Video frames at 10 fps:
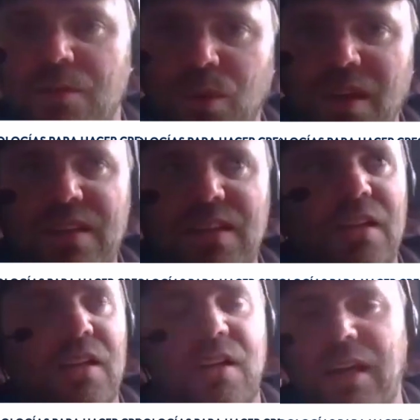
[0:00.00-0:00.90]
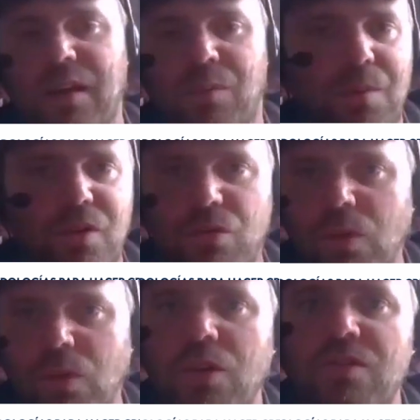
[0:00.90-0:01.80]
I was with, and we would
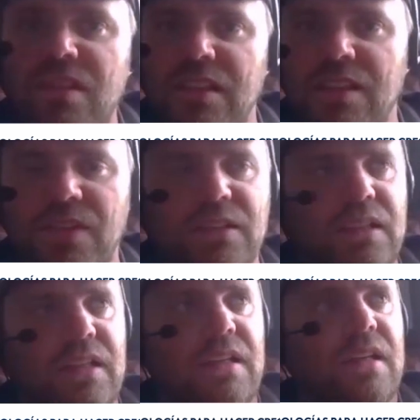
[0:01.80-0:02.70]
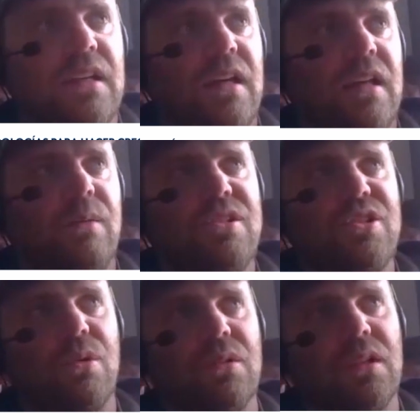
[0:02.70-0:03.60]
grow significantly. And it was
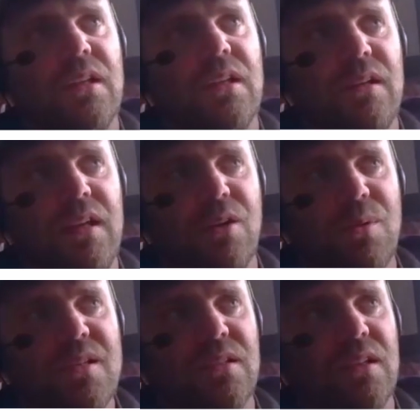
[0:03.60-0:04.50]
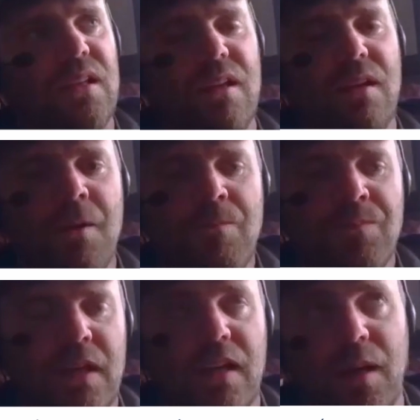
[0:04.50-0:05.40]
shortly here recently,
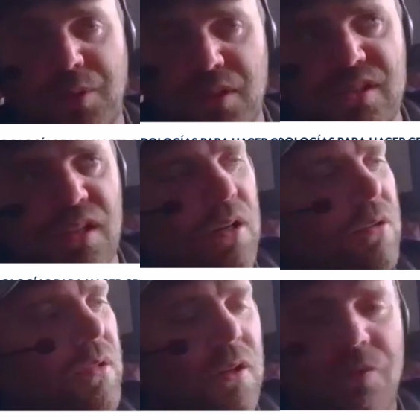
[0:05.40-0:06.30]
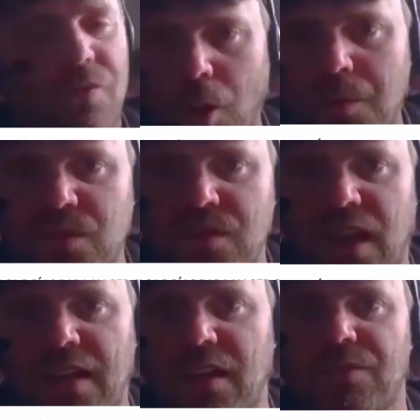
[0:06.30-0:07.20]
a couple of years ago, Forbes was
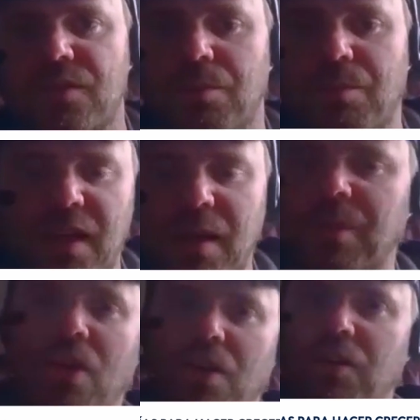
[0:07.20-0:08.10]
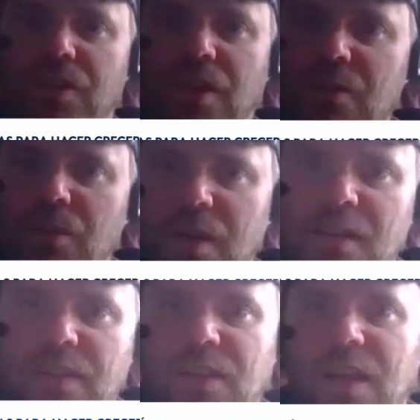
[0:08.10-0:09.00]
kind enough to pick up an article that I'd written
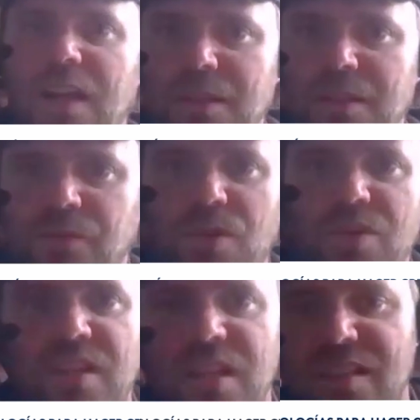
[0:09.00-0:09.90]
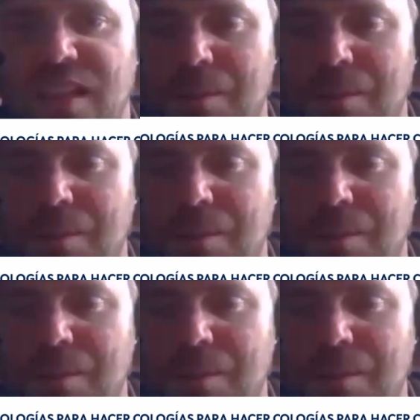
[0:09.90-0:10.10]
online about the 4 C's.